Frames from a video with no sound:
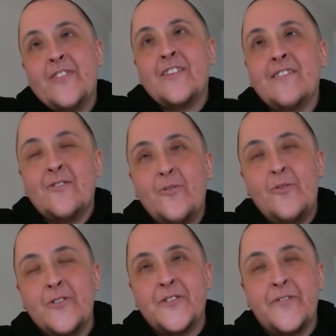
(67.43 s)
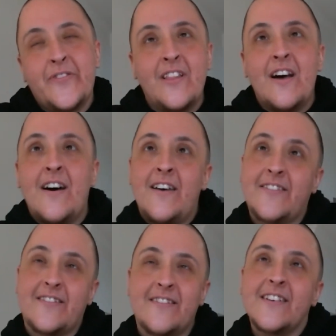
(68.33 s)
the course of the
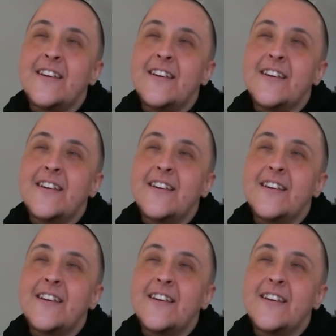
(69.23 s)
last,